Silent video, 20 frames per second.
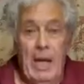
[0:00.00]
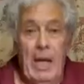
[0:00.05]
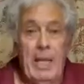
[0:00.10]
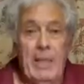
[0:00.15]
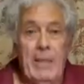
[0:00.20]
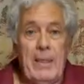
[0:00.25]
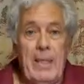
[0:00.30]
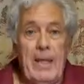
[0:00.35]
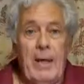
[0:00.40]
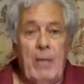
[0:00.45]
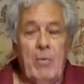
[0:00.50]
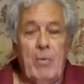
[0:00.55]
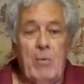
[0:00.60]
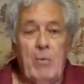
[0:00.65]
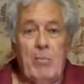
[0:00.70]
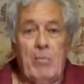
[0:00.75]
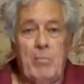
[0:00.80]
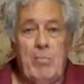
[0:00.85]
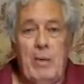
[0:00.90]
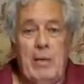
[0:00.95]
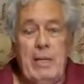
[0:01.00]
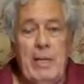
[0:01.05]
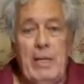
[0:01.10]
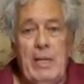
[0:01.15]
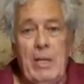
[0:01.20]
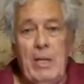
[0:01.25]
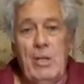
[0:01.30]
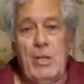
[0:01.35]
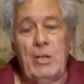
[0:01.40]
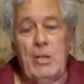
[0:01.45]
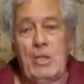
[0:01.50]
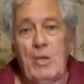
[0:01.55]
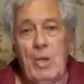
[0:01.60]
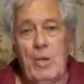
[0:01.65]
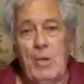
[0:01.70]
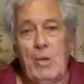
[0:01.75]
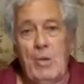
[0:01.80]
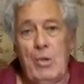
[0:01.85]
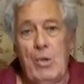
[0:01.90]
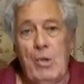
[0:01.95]
and that would be
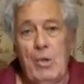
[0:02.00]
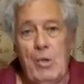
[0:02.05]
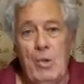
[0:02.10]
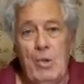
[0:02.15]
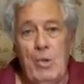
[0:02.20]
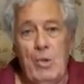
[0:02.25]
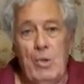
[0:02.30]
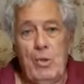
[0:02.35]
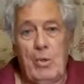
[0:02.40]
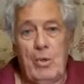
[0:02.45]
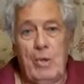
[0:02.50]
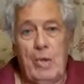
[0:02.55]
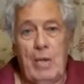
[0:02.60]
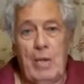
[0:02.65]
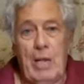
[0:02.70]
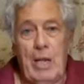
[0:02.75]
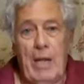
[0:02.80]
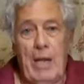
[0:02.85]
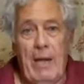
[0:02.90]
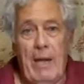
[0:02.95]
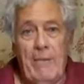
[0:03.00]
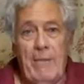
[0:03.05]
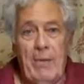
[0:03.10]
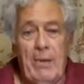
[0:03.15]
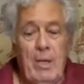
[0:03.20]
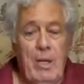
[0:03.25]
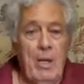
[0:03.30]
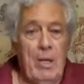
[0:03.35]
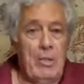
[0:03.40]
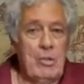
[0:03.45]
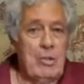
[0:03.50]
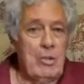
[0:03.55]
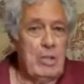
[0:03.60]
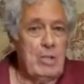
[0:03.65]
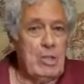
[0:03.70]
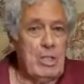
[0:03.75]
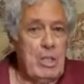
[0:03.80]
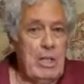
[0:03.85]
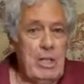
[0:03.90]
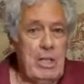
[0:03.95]
so that you can have
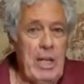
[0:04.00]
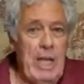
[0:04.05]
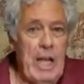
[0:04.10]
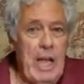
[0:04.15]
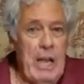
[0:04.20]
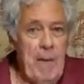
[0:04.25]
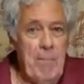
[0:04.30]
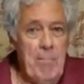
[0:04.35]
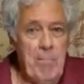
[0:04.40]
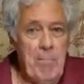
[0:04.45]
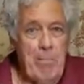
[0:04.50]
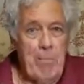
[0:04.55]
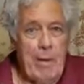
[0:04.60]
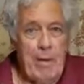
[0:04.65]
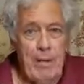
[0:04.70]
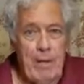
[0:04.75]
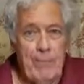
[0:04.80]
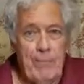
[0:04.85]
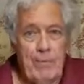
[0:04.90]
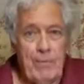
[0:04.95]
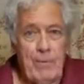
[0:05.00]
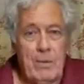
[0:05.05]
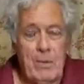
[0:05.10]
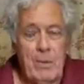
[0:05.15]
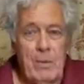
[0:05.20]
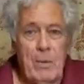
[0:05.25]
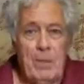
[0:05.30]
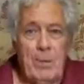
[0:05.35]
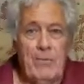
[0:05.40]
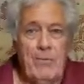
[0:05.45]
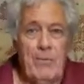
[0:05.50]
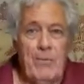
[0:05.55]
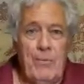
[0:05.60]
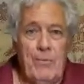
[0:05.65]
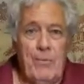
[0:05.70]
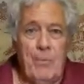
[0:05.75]
just an ember and the